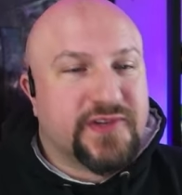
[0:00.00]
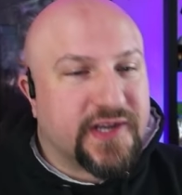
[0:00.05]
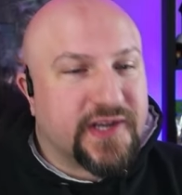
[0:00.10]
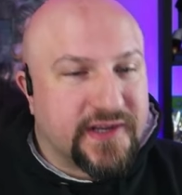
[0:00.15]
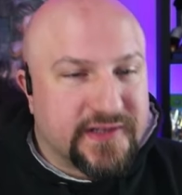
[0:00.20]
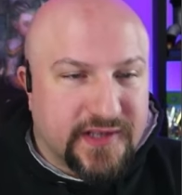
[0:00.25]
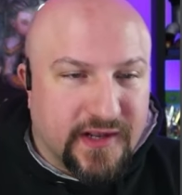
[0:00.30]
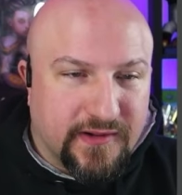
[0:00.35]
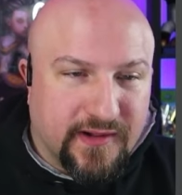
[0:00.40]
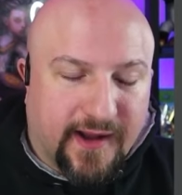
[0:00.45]
She
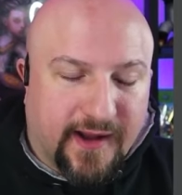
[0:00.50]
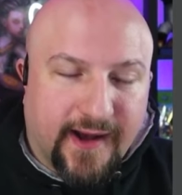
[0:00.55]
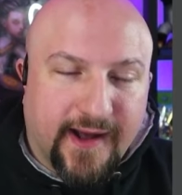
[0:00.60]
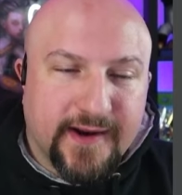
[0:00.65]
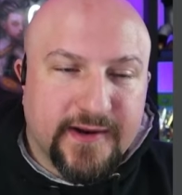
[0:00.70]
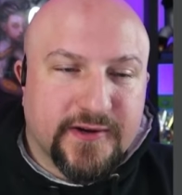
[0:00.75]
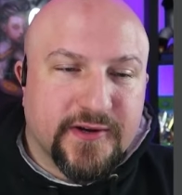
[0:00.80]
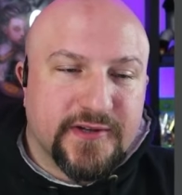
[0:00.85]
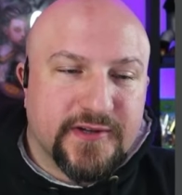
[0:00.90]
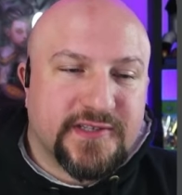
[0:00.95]
has a lot
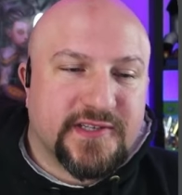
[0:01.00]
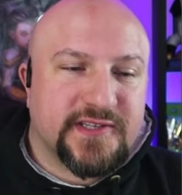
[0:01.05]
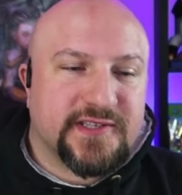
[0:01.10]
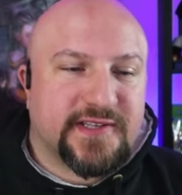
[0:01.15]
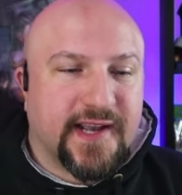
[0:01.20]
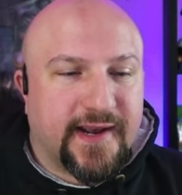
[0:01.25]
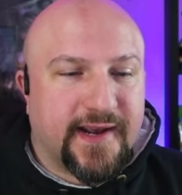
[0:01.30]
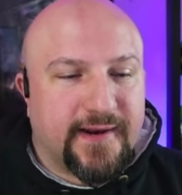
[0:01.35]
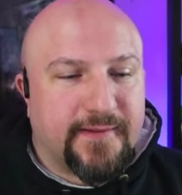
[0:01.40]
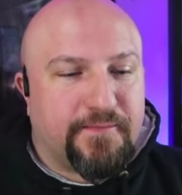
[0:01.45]
of good
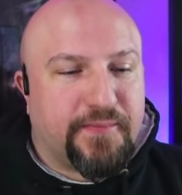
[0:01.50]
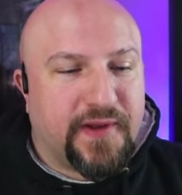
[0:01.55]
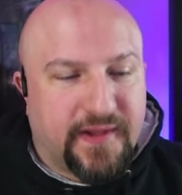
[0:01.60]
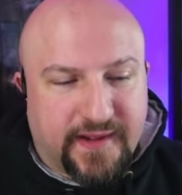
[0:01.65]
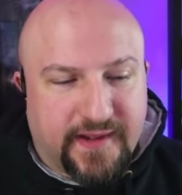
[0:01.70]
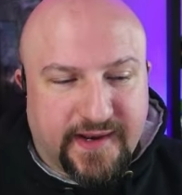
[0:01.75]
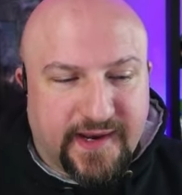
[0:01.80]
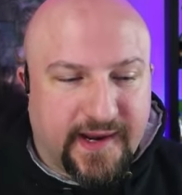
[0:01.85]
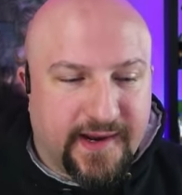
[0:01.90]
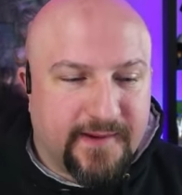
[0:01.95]

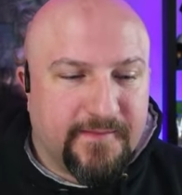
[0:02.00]
sustainability.